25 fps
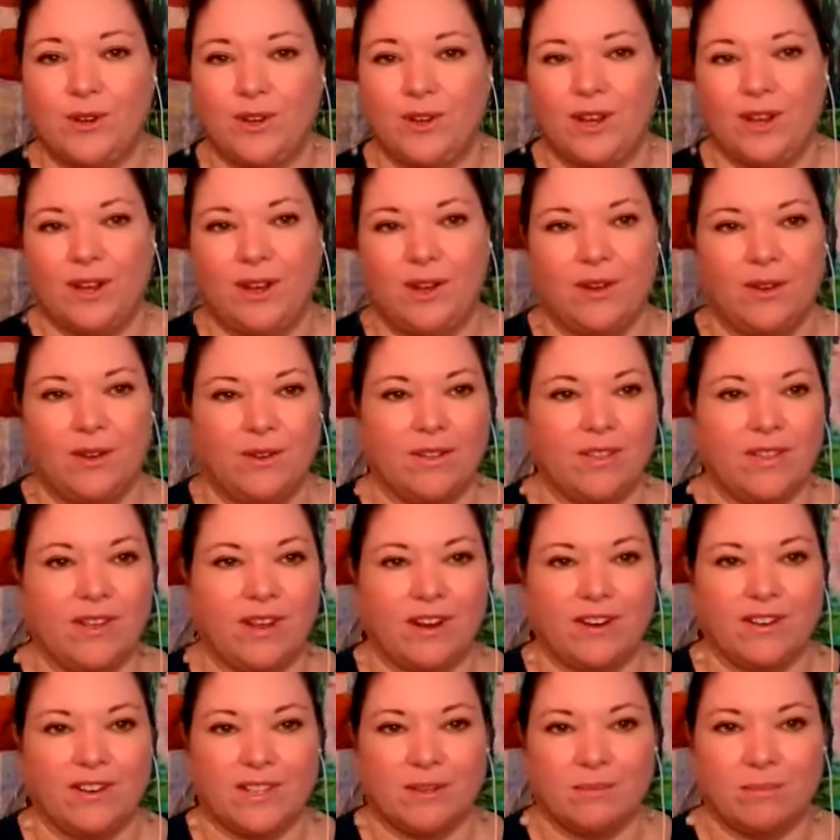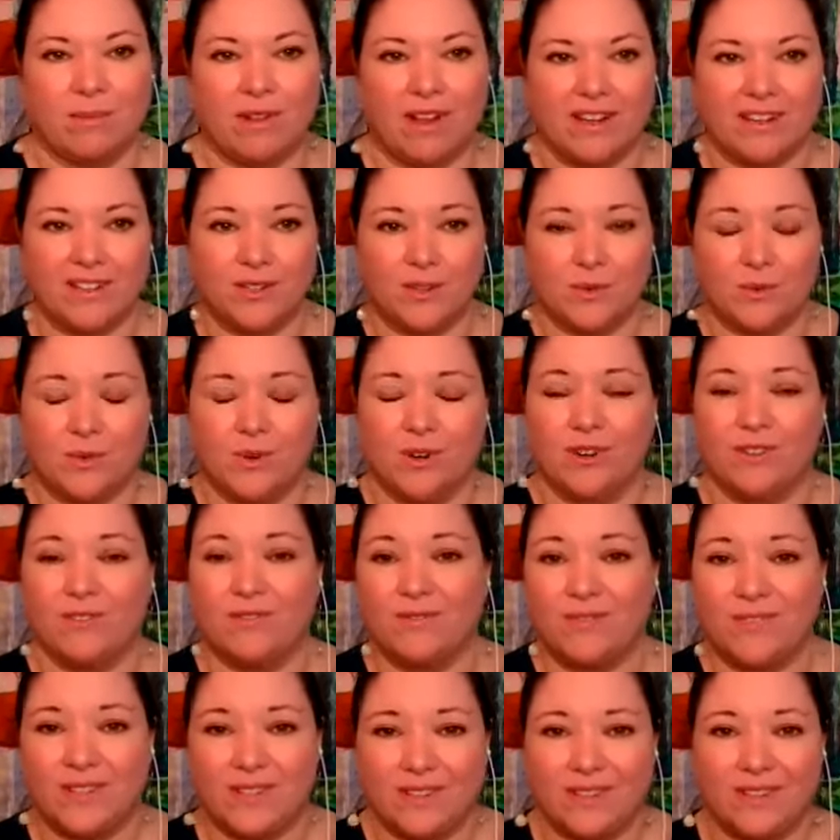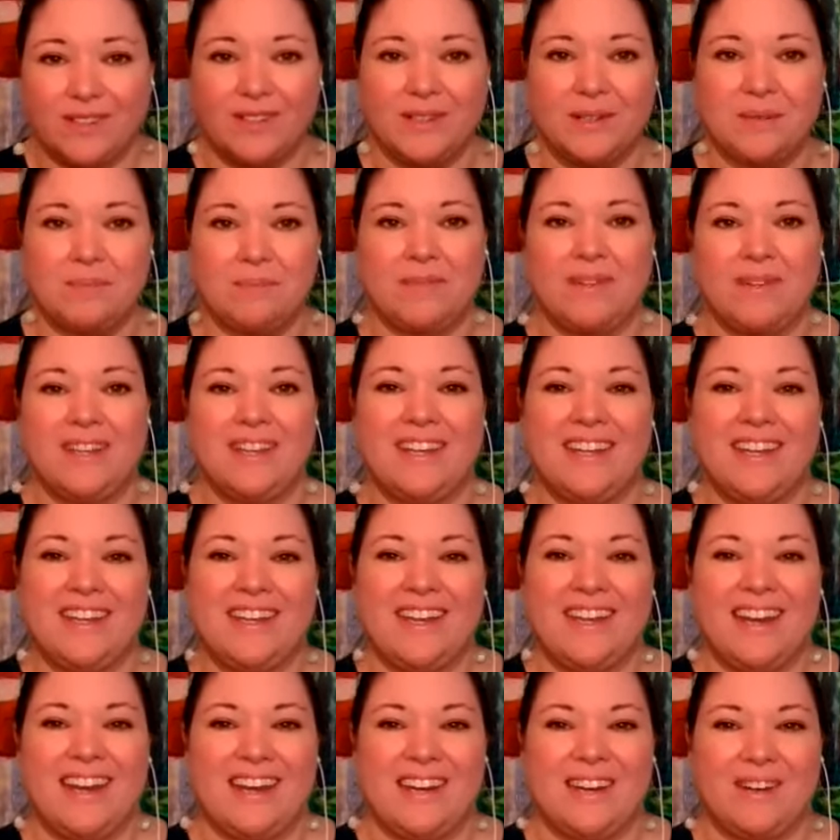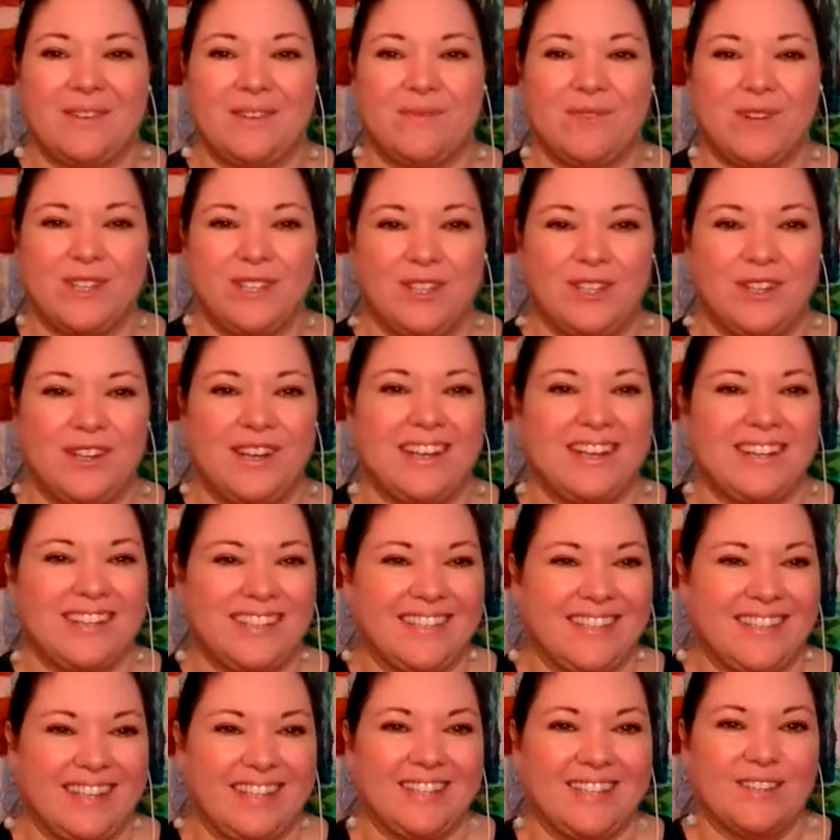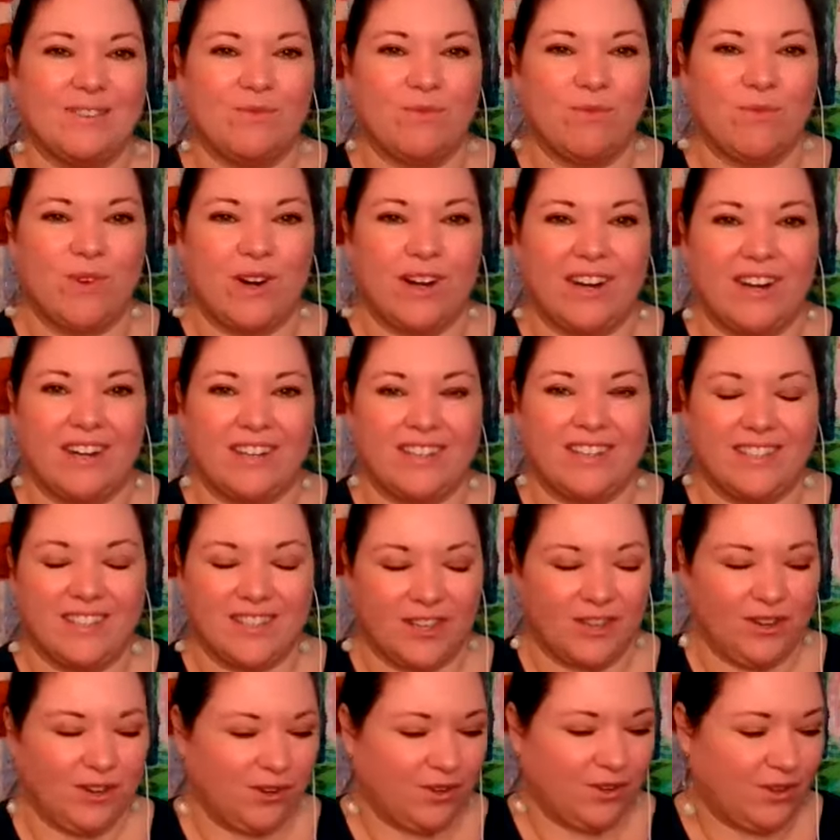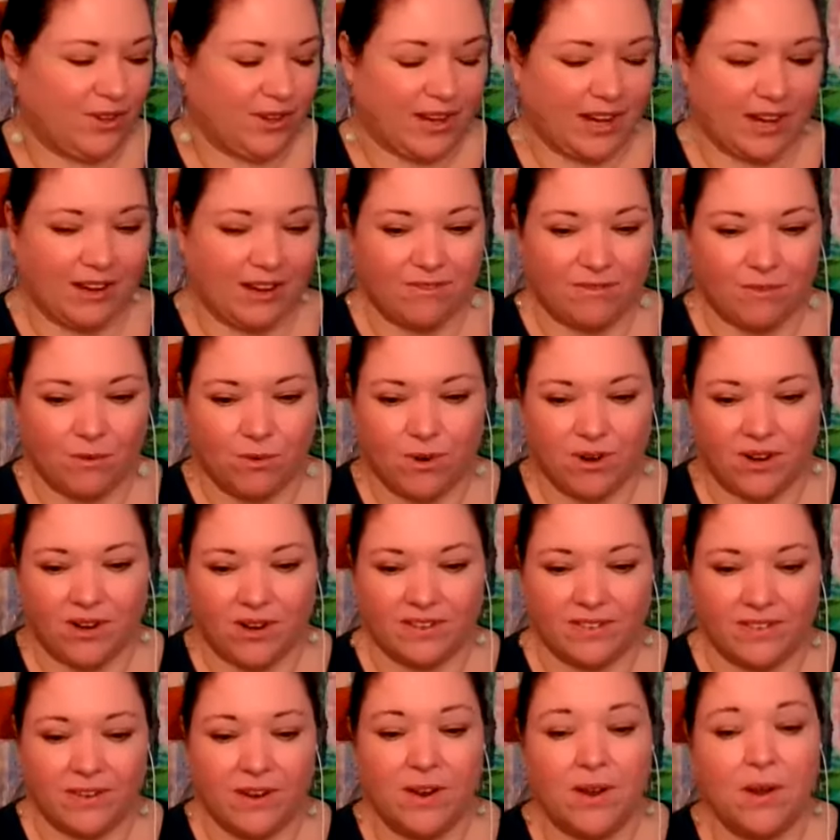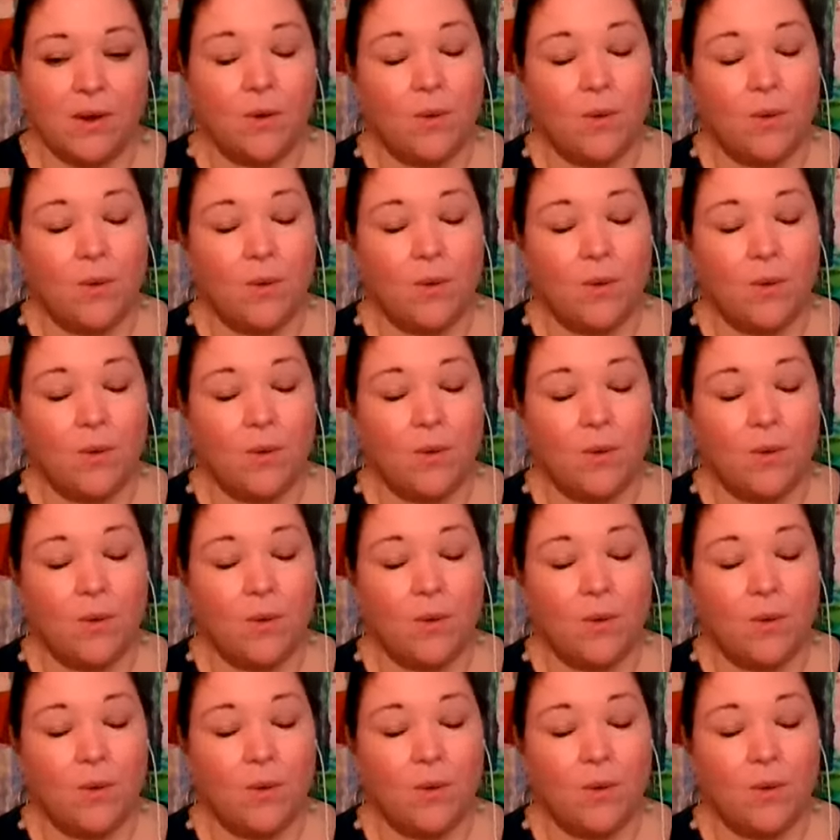You can go to the art supply store, feel them once you get a sense of what it is that you're looking for.